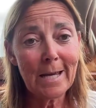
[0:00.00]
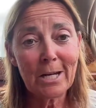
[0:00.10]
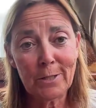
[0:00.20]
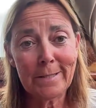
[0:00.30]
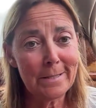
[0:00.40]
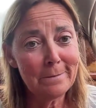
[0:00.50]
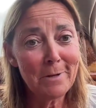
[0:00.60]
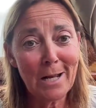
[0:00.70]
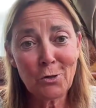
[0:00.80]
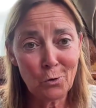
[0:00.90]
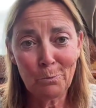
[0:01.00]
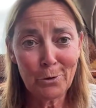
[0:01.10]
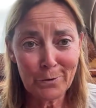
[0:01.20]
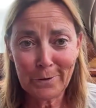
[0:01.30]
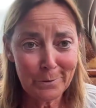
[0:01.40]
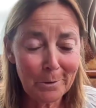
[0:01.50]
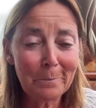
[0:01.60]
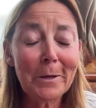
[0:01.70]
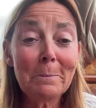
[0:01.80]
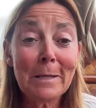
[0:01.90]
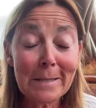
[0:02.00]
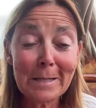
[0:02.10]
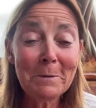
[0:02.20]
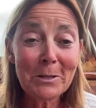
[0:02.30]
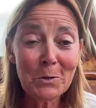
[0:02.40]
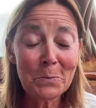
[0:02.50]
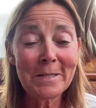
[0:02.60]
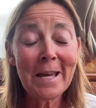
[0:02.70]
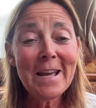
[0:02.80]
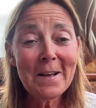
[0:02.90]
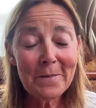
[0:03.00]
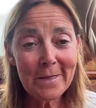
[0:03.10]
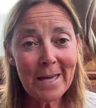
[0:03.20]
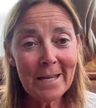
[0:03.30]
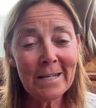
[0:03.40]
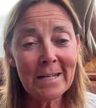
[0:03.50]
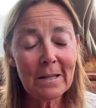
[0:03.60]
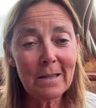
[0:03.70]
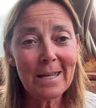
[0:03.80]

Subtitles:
it actually says natural persons, but it means humans, then